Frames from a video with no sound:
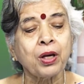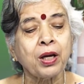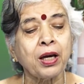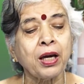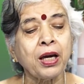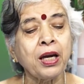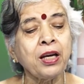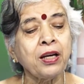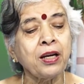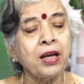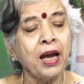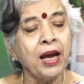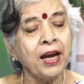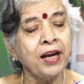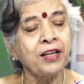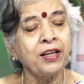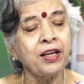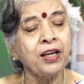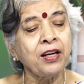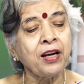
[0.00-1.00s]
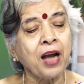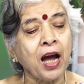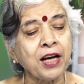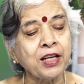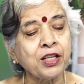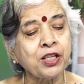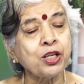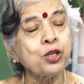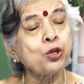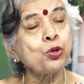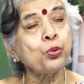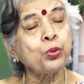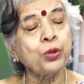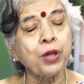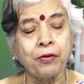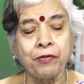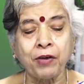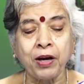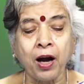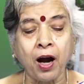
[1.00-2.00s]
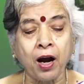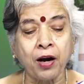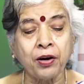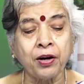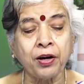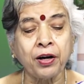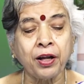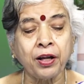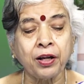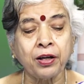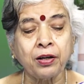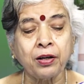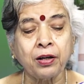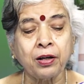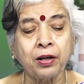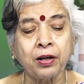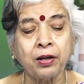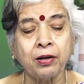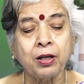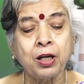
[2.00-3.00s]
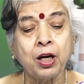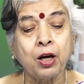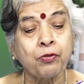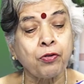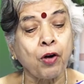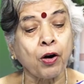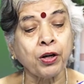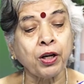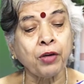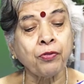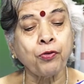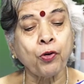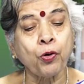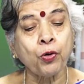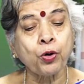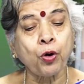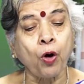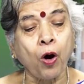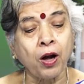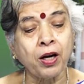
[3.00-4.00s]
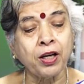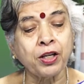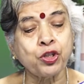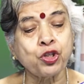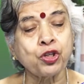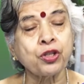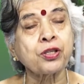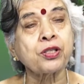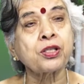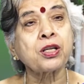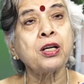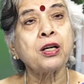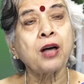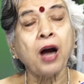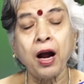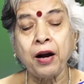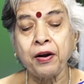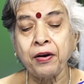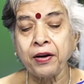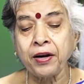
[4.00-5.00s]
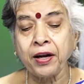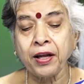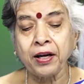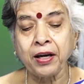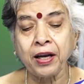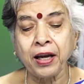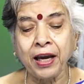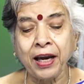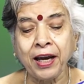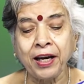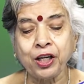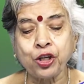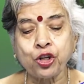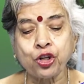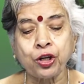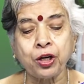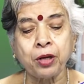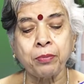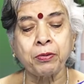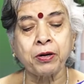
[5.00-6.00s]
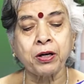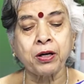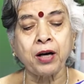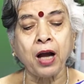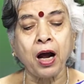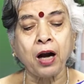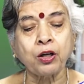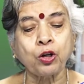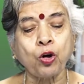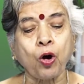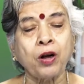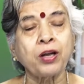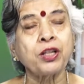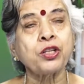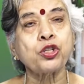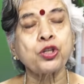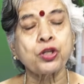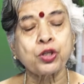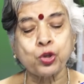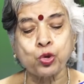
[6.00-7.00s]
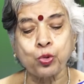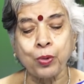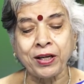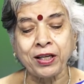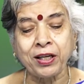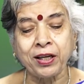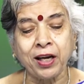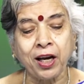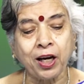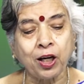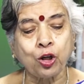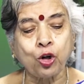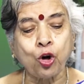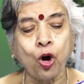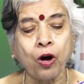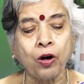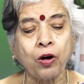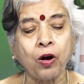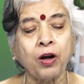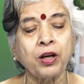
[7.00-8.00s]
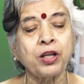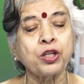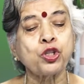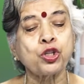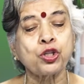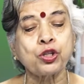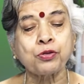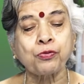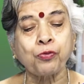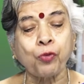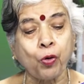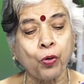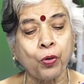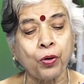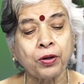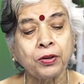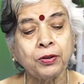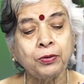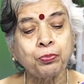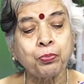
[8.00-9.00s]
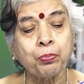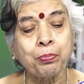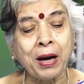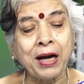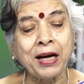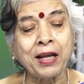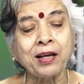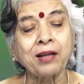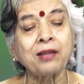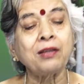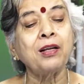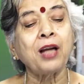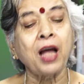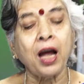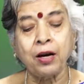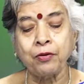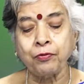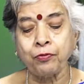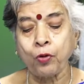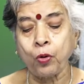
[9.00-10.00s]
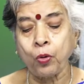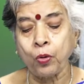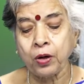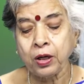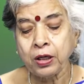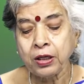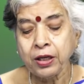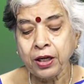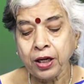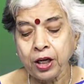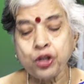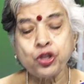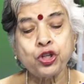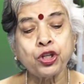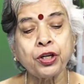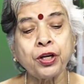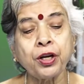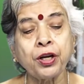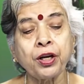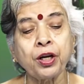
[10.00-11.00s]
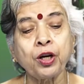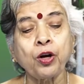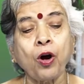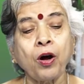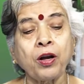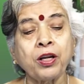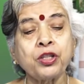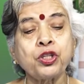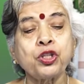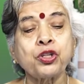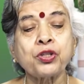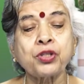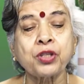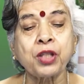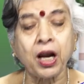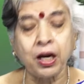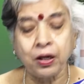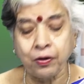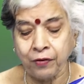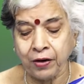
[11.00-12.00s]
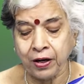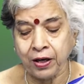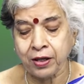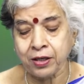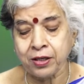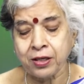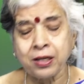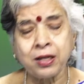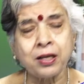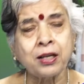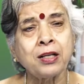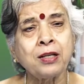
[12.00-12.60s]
In 1892, there were 144 colleges, 108 liberal art colleges, 28 law colleges, 4 medical and 4 engineering colleges that were